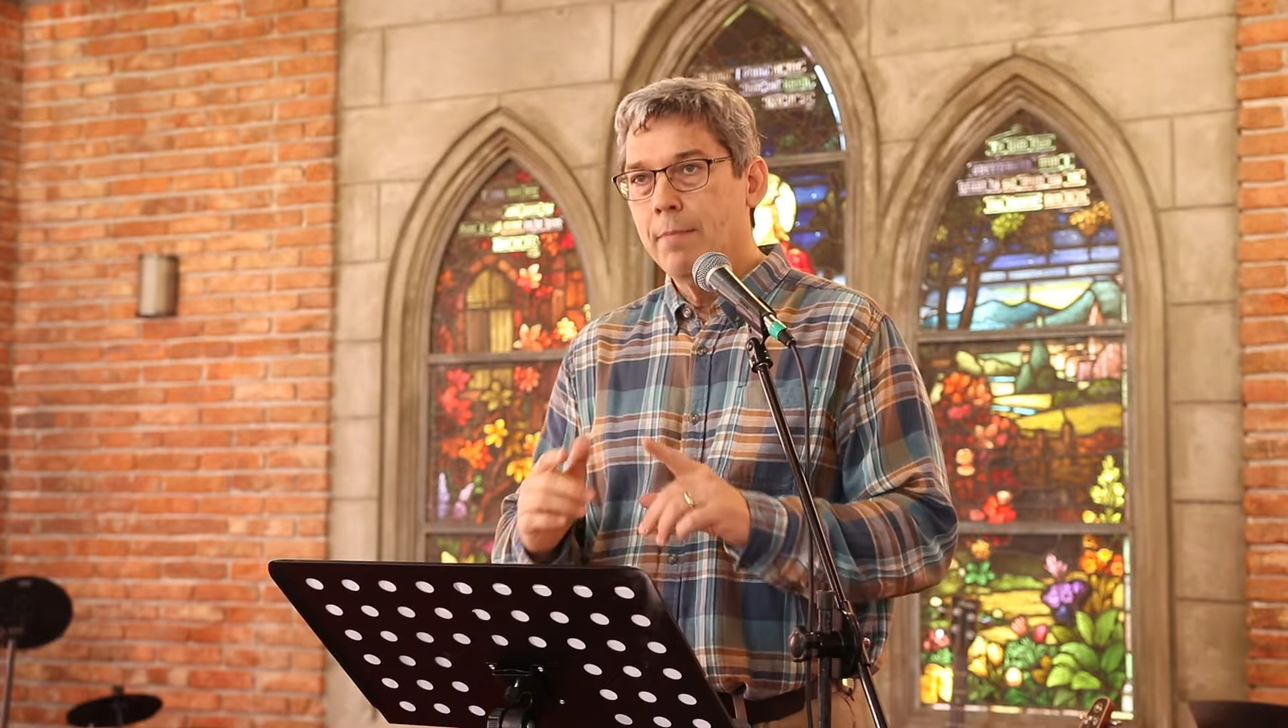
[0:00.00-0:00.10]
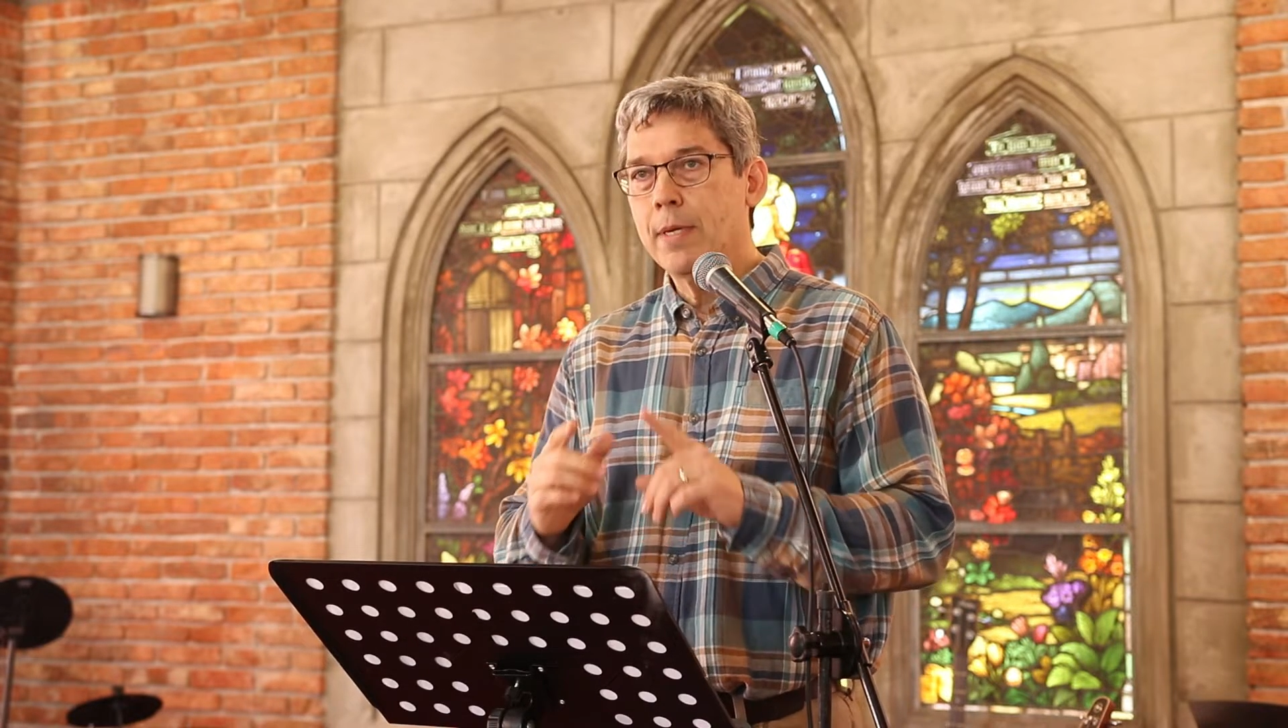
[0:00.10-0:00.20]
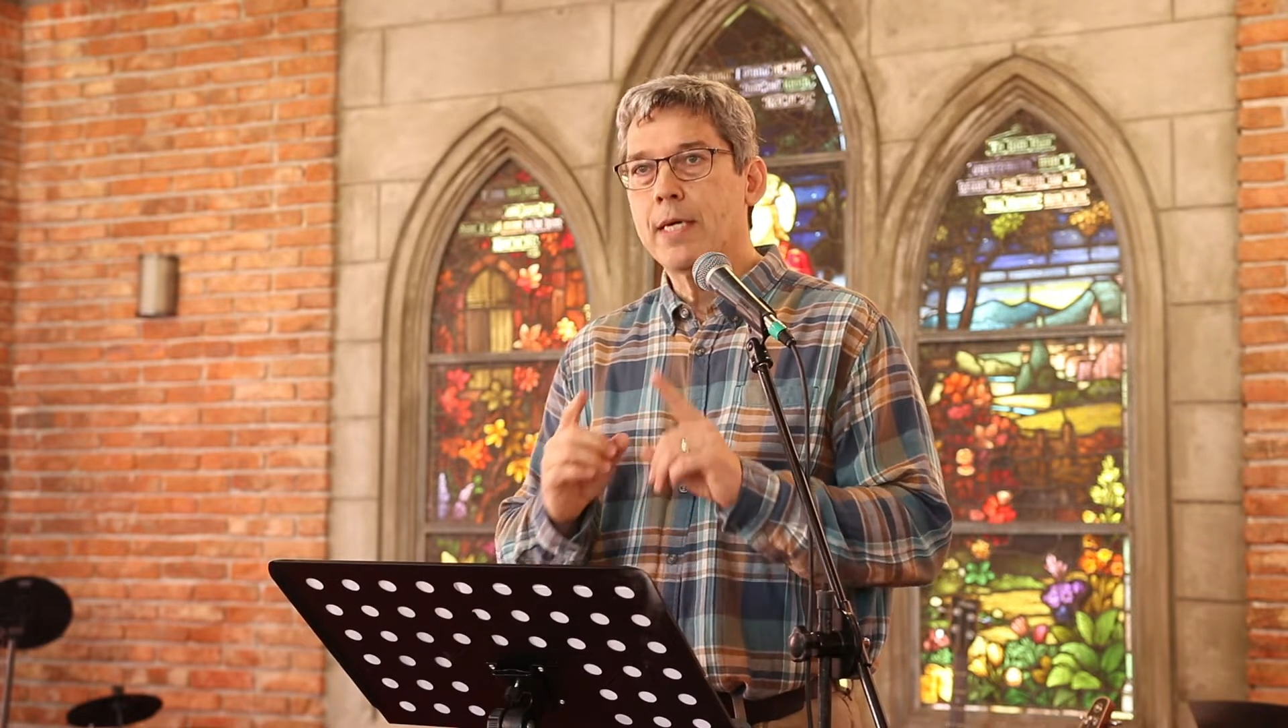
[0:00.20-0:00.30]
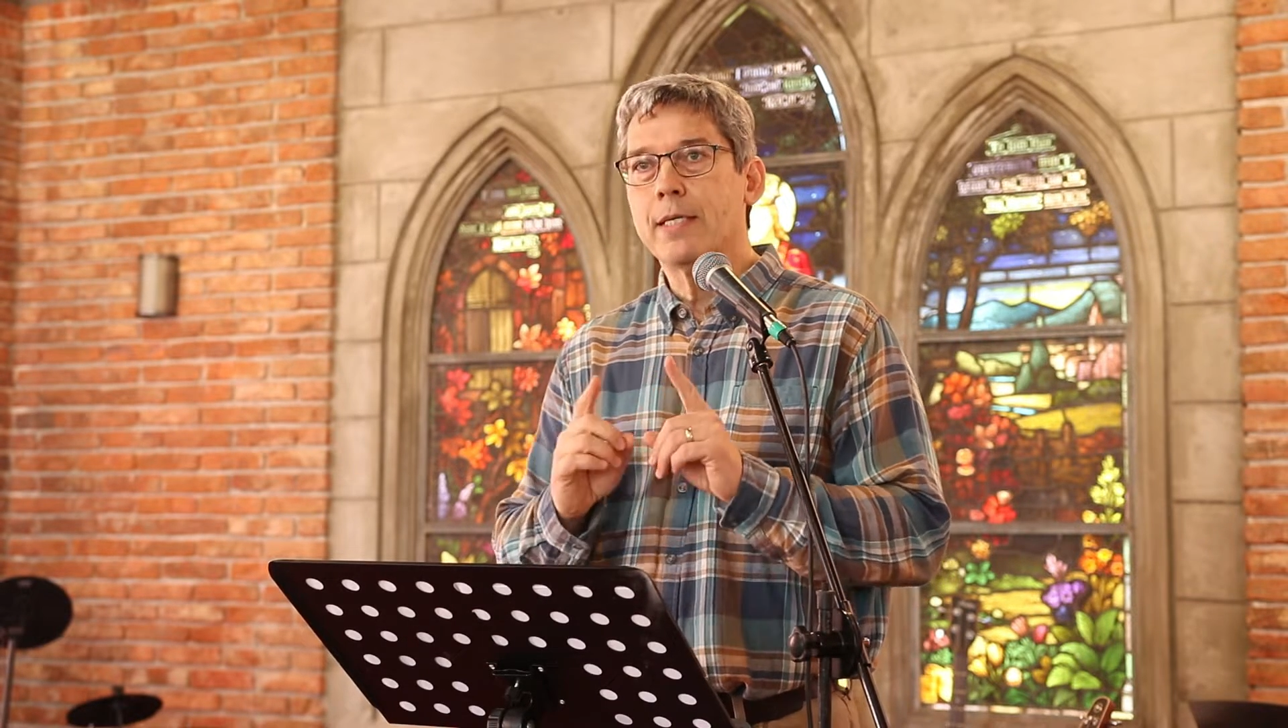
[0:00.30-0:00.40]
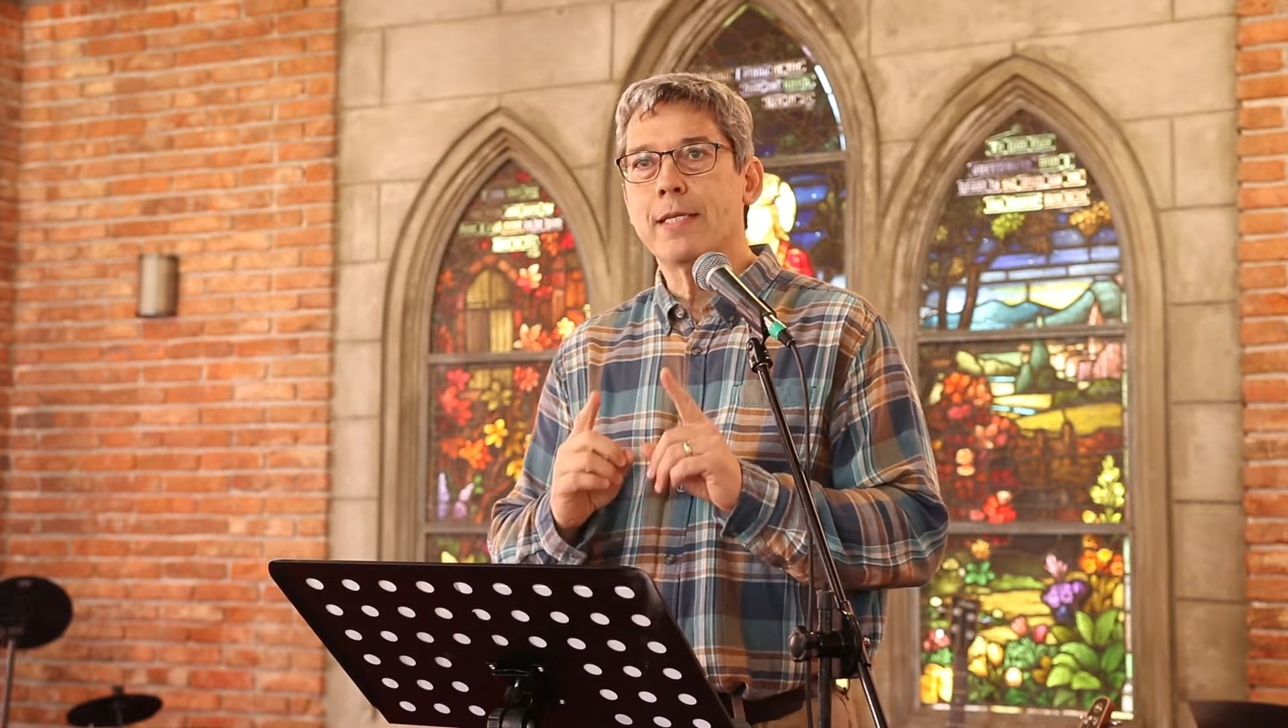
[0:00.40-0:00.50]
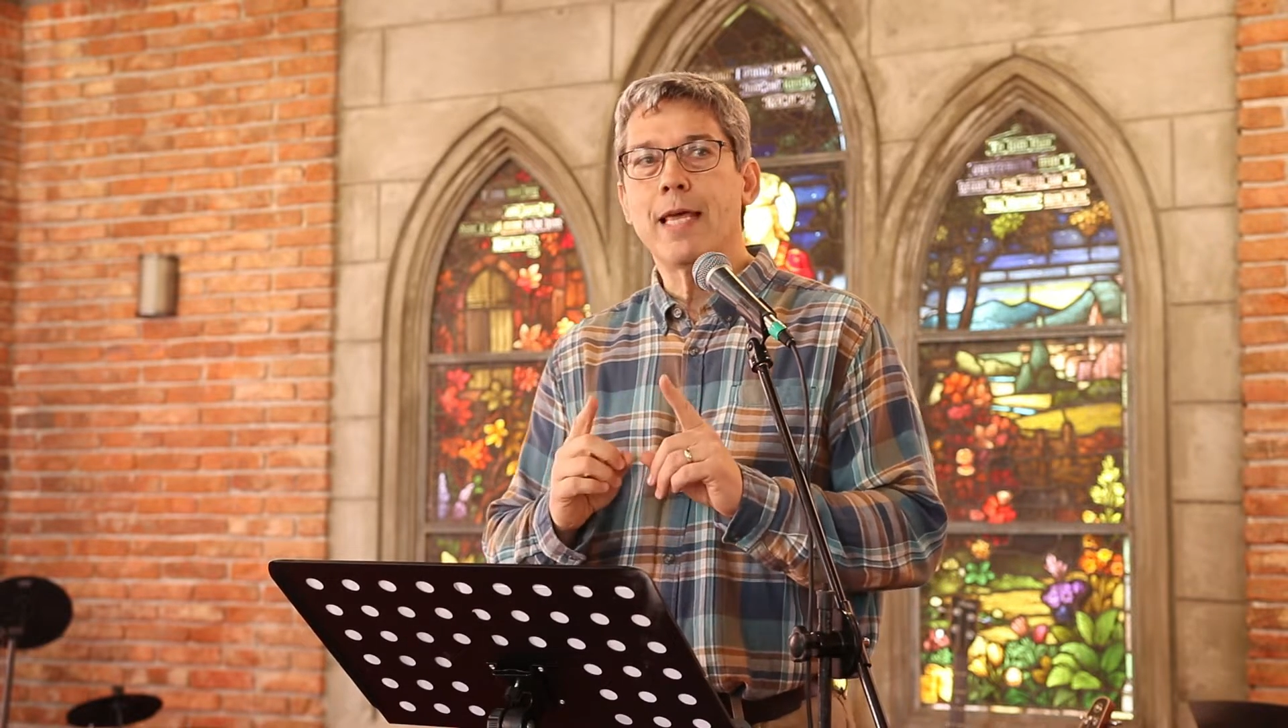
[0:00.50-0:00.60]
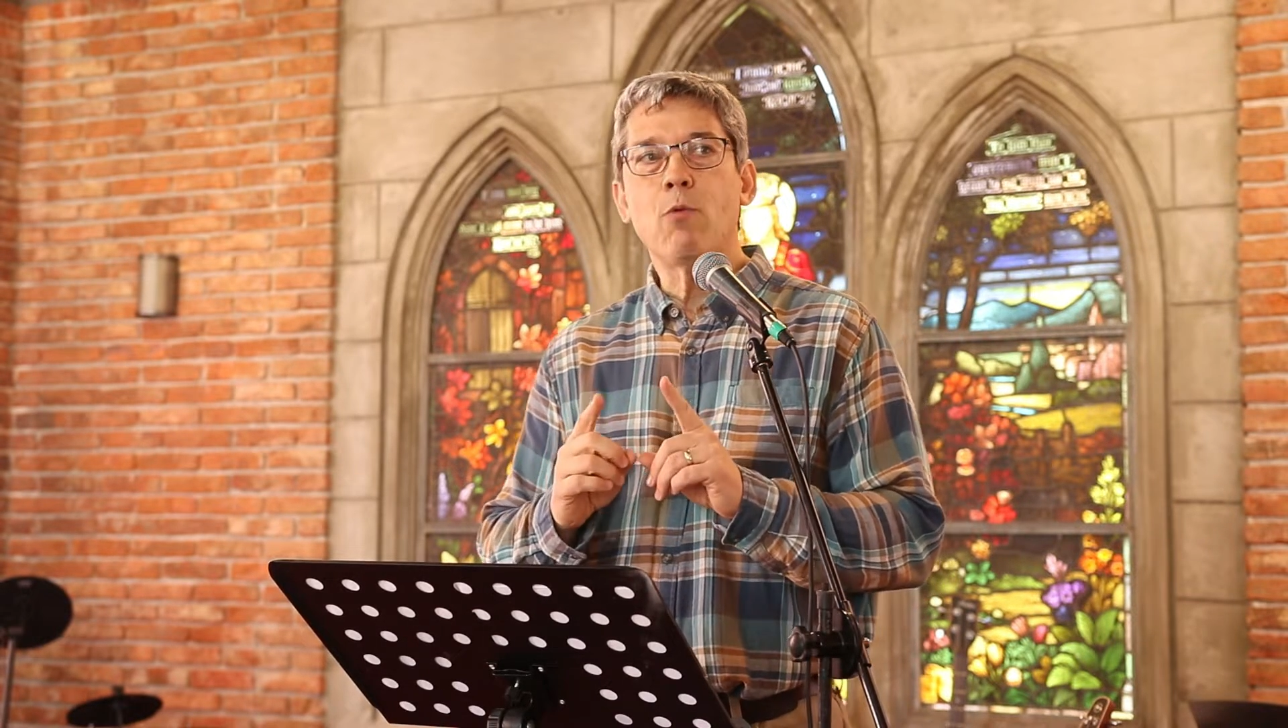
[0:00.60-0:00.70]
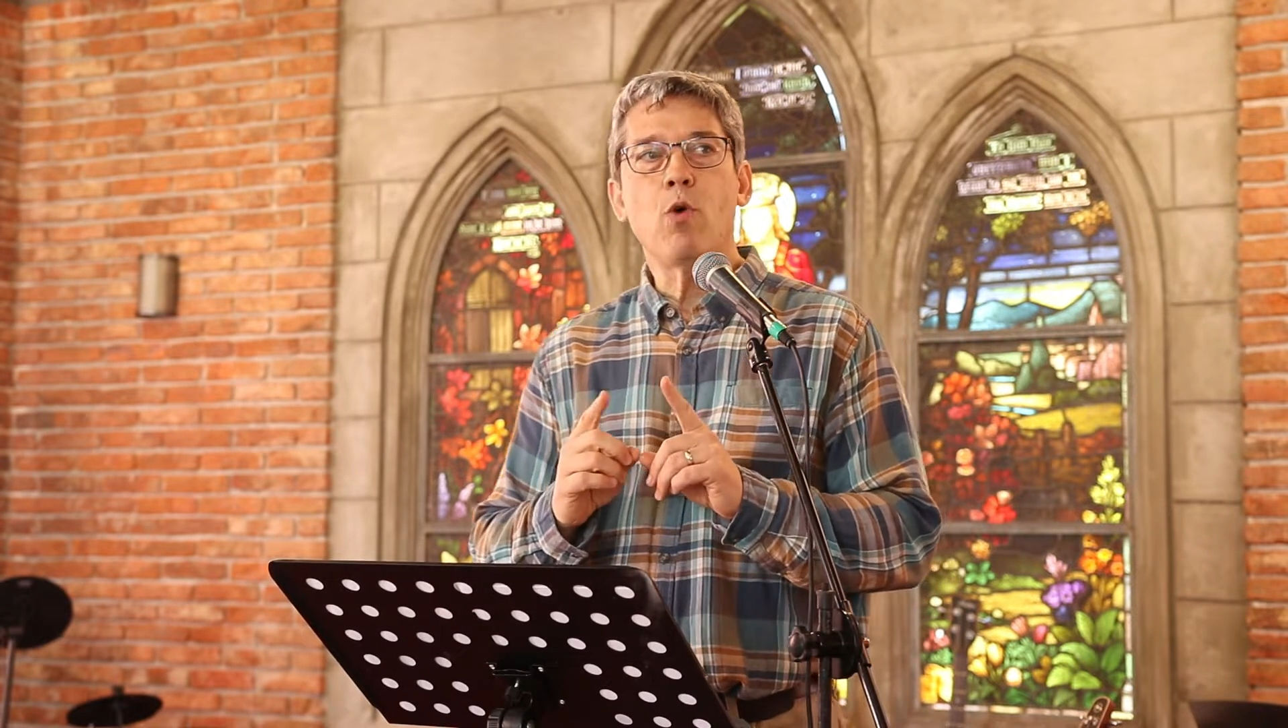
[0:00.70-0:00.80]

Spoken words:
because they